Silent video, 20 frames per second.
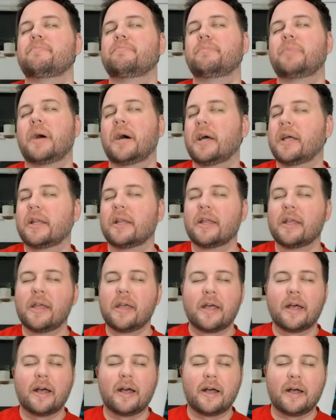but
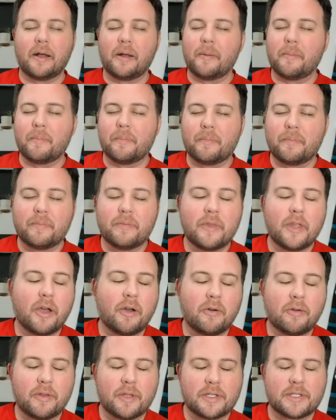
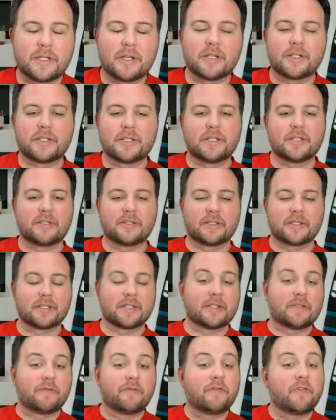no, the Sharks just
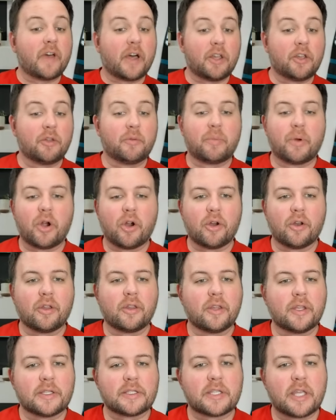fell apart in
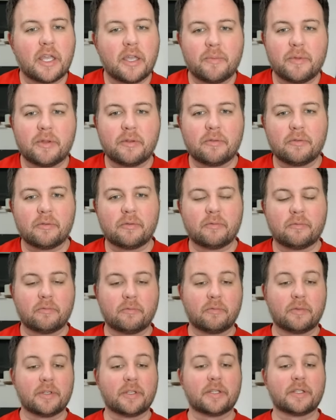this game, and
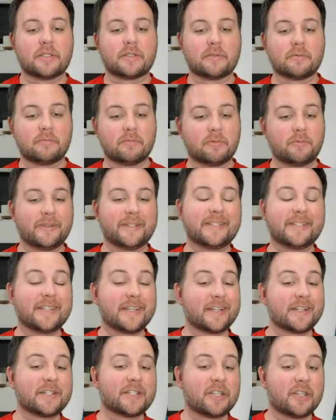was, when we dig
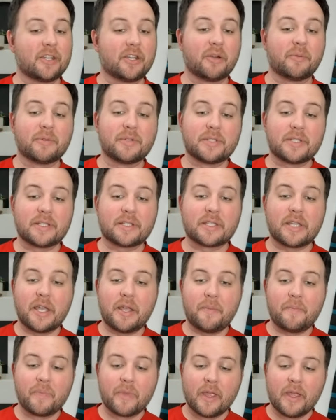into the numbers of this
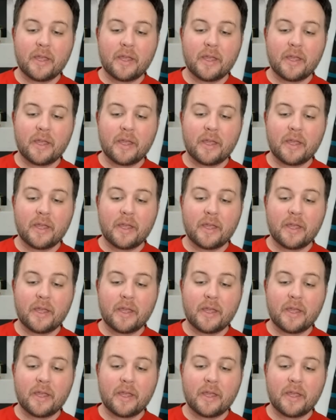game,